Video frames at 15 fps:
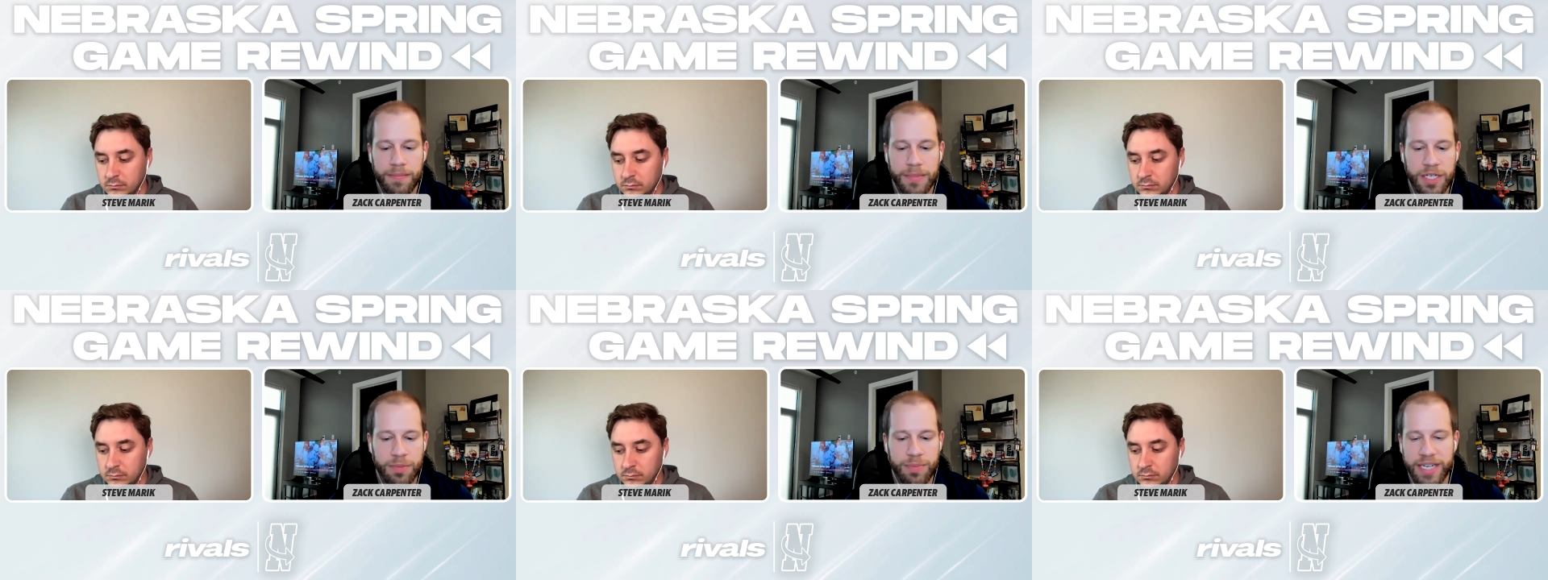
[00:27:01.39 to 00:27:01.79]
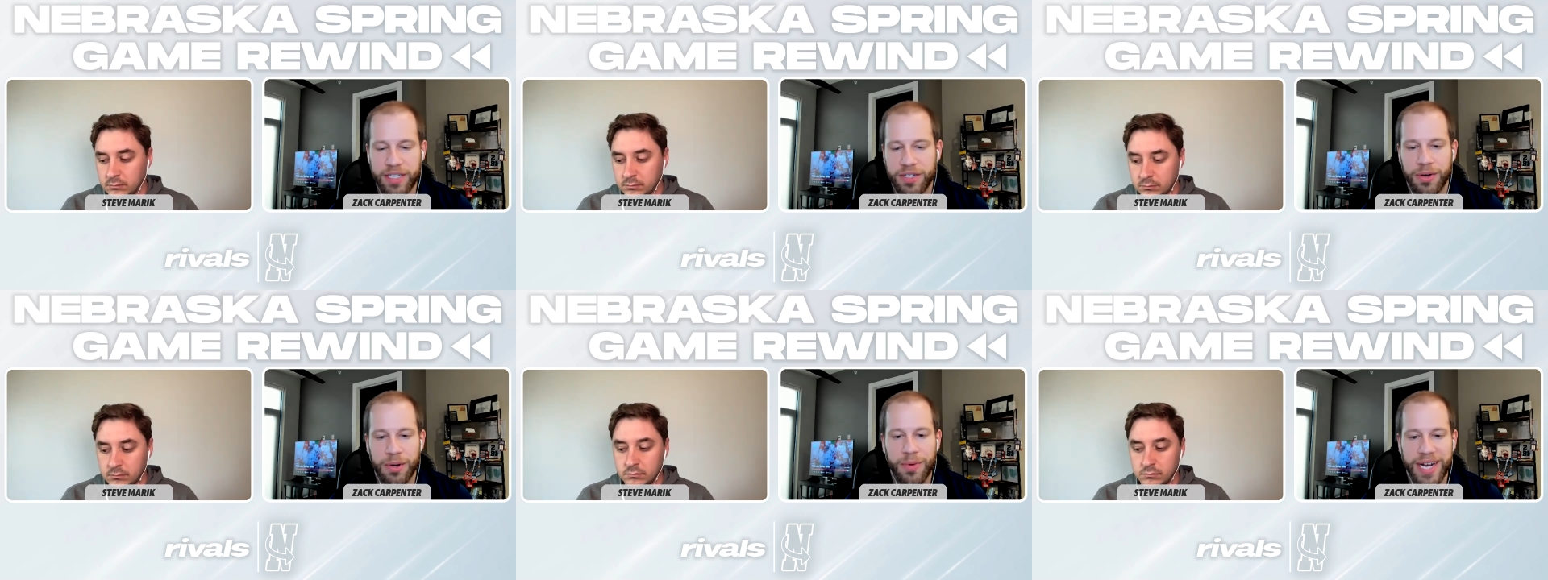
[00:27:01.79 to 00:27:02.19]
Speaker 1: despite
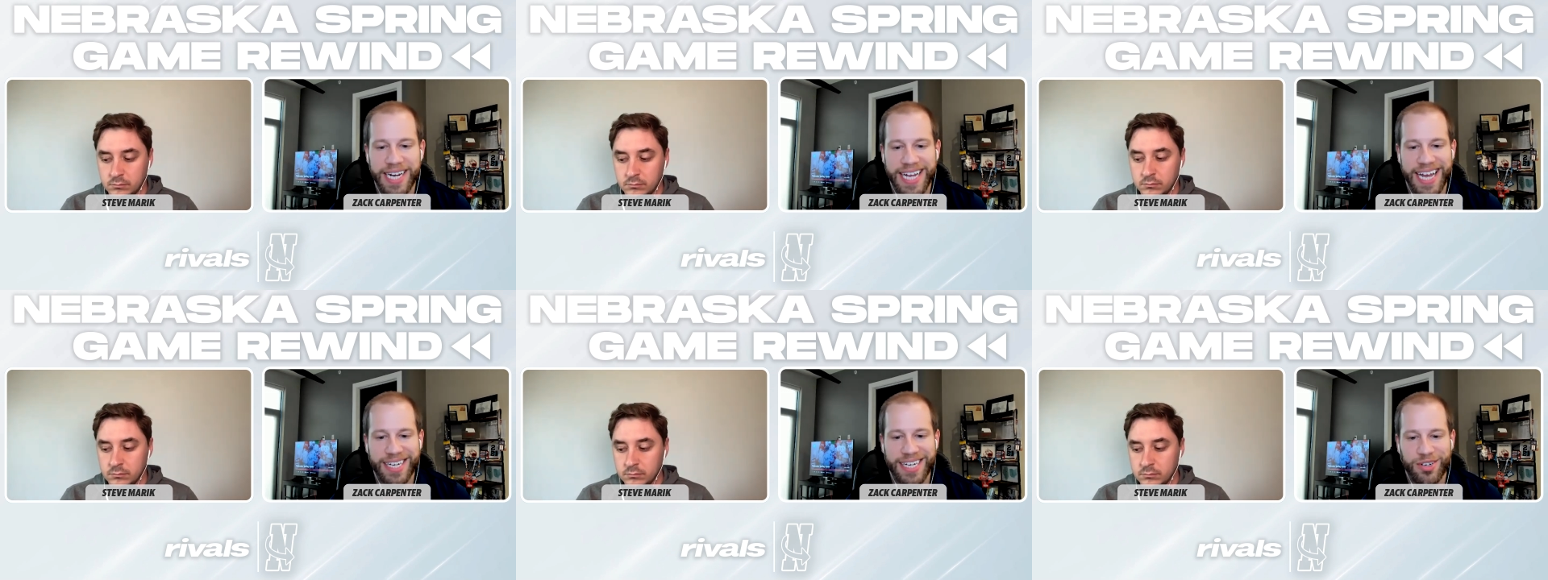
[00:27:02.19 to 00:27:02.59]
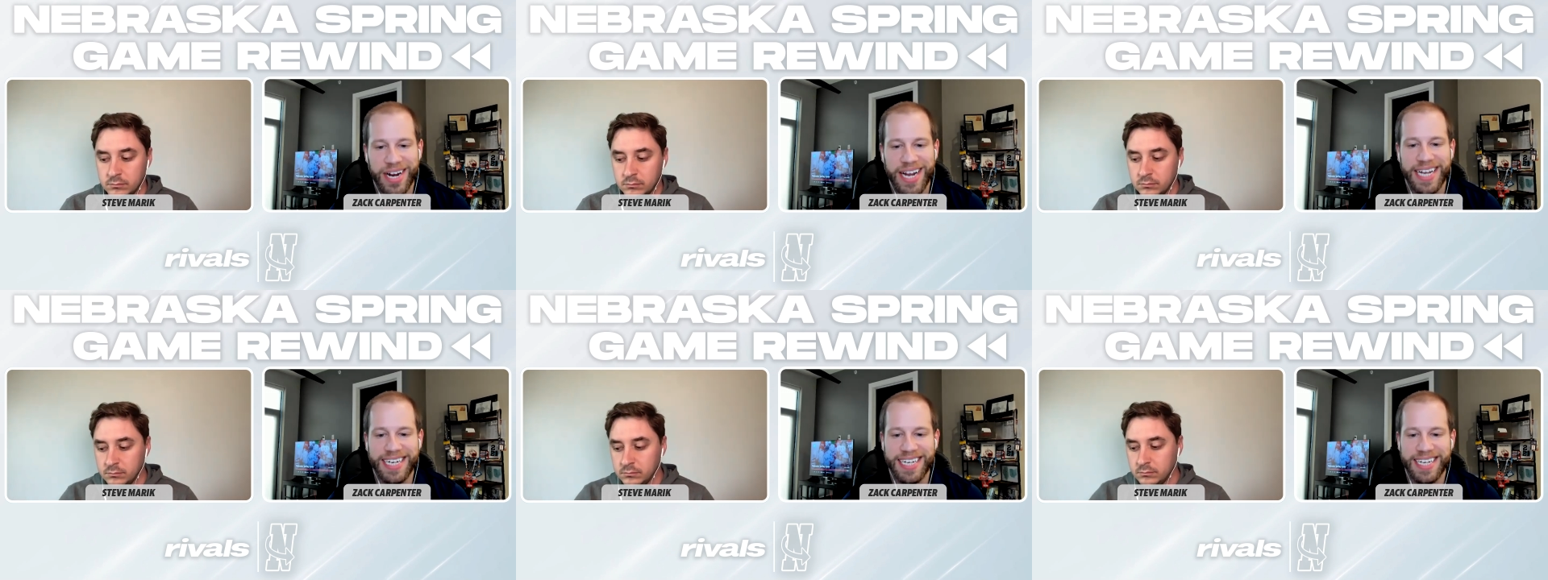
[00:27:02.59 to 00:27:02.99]
Tony White again
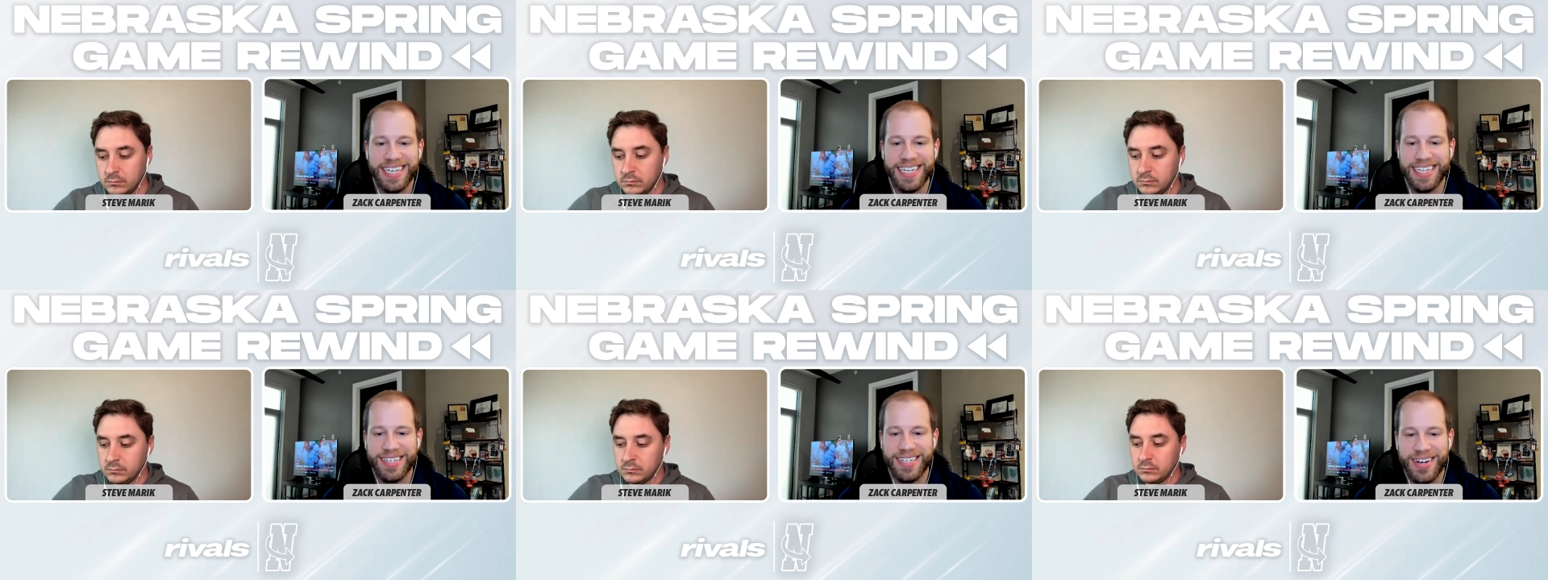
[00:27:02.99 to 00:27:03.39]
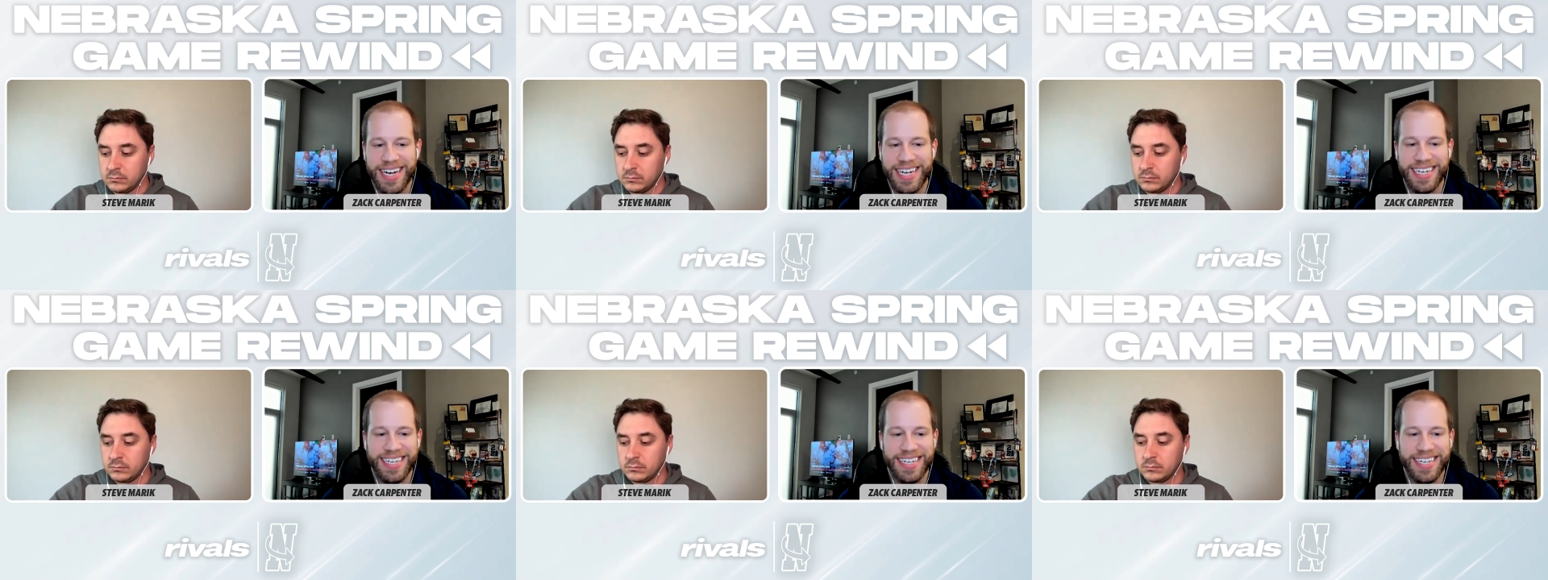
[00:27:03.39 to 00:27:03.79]
trying to
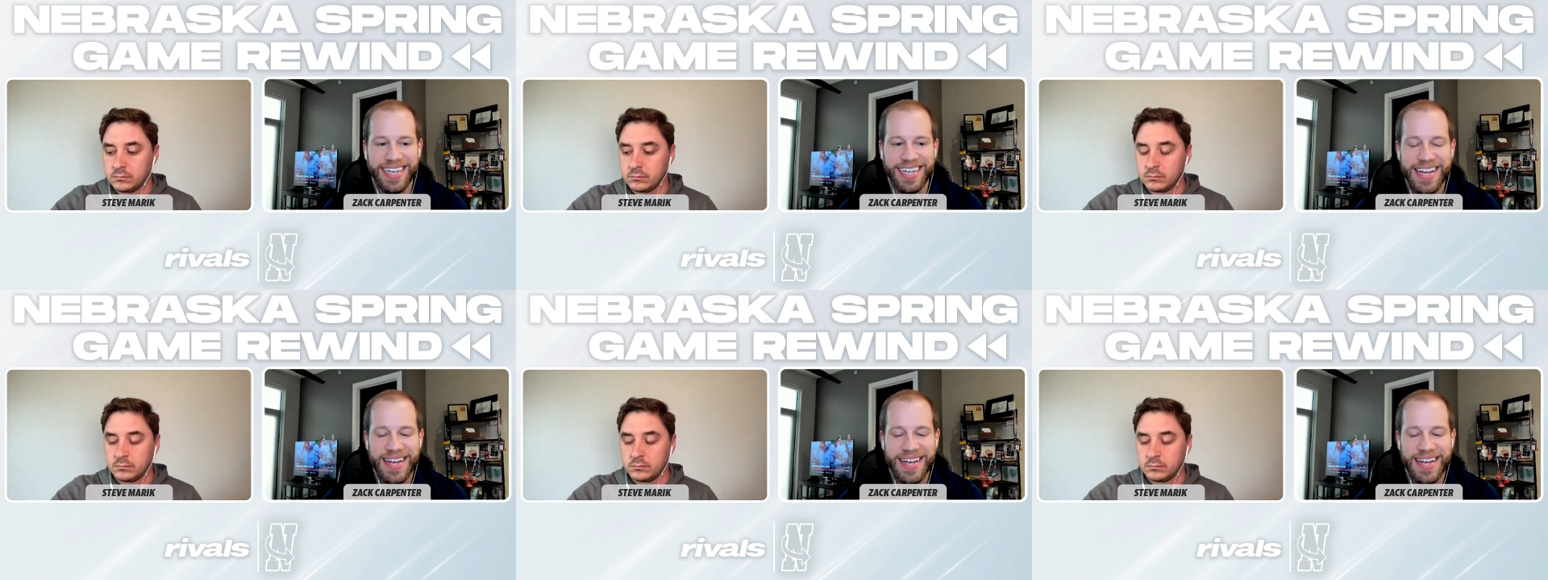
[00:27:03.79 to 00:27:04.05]
trying to